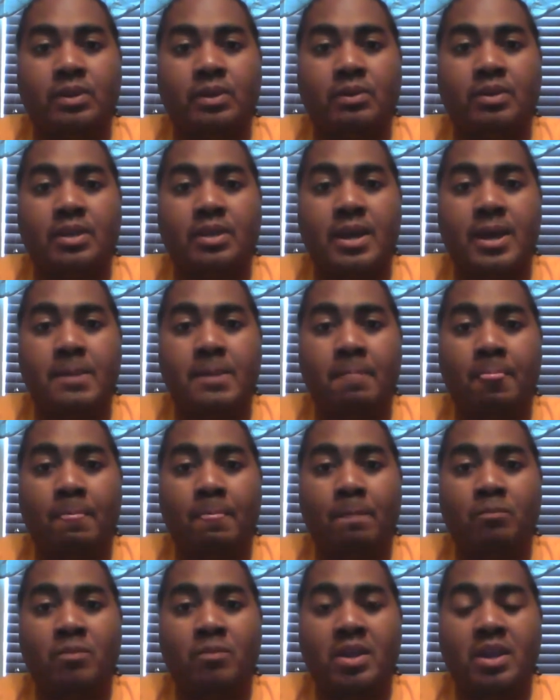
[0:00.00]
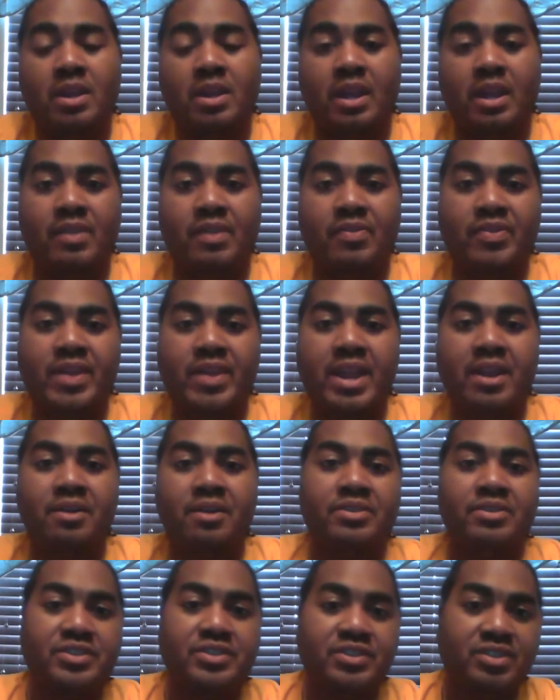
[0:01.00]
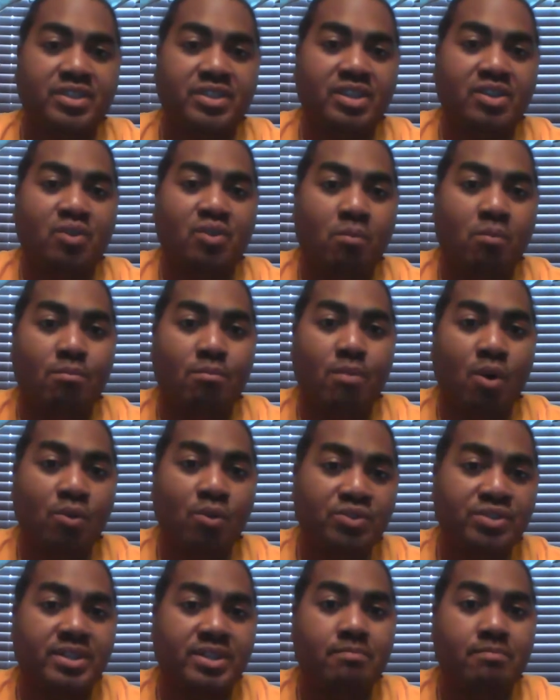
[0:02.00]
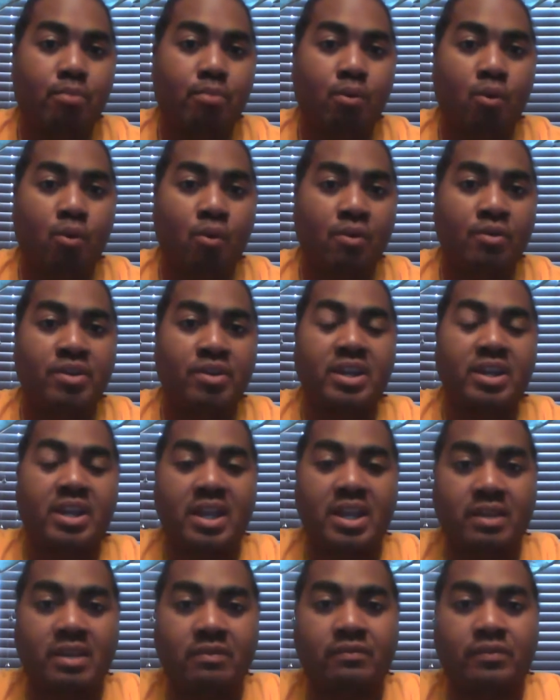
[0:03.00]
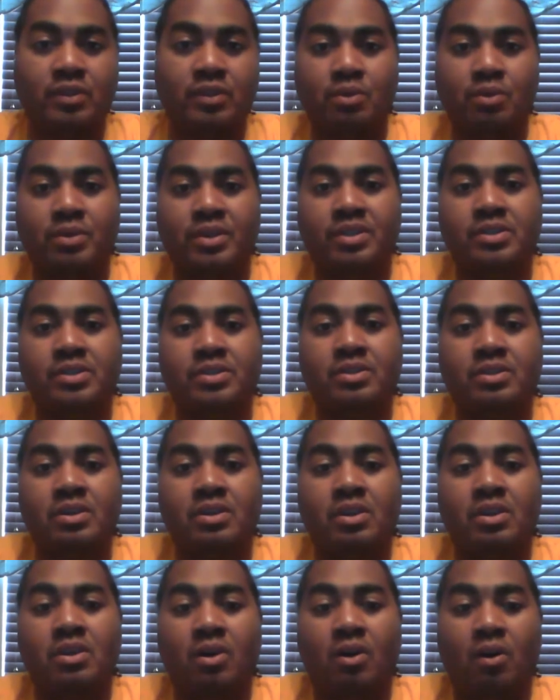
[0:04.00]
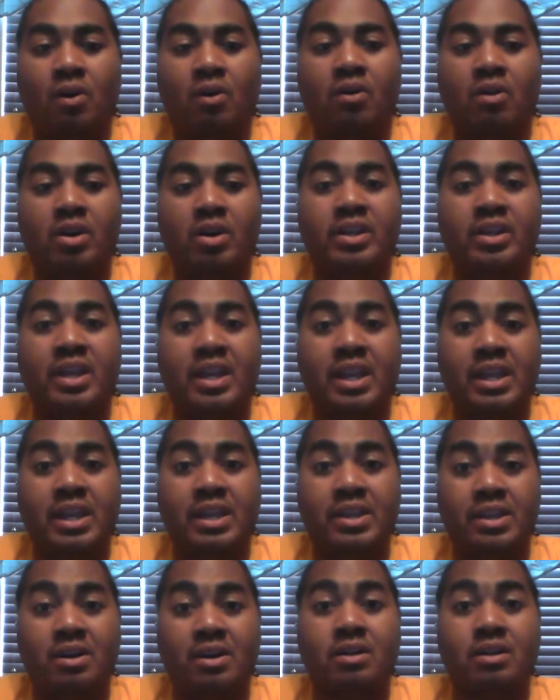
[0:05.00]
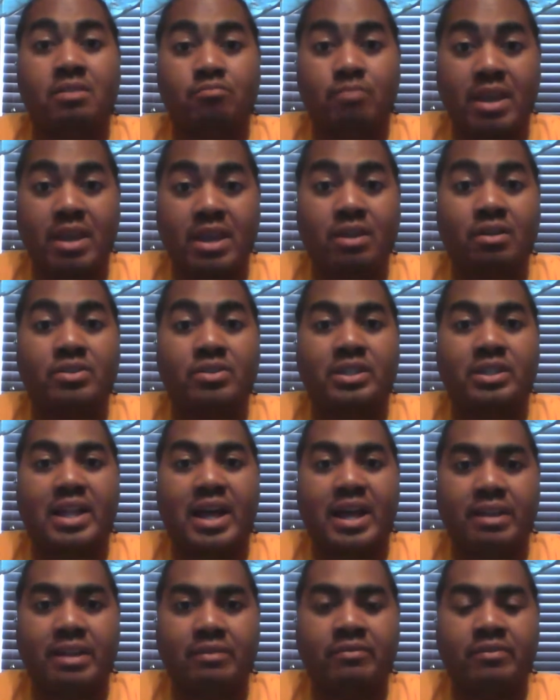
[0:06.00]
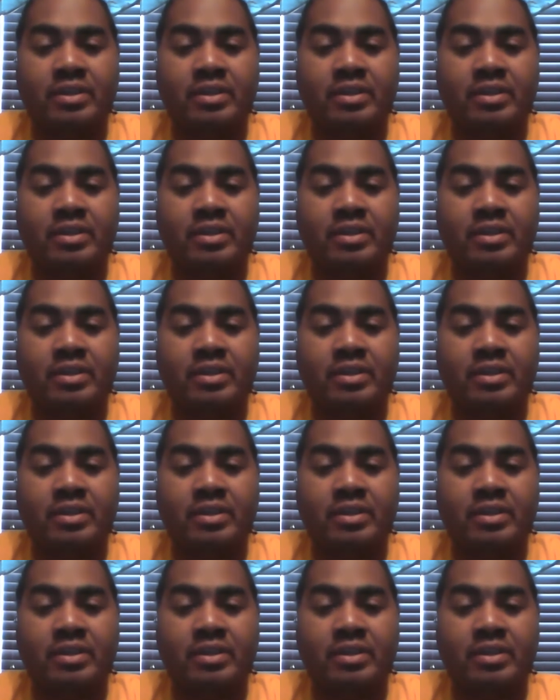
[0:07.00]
Okay? And they are the single most important influence on a young male's life.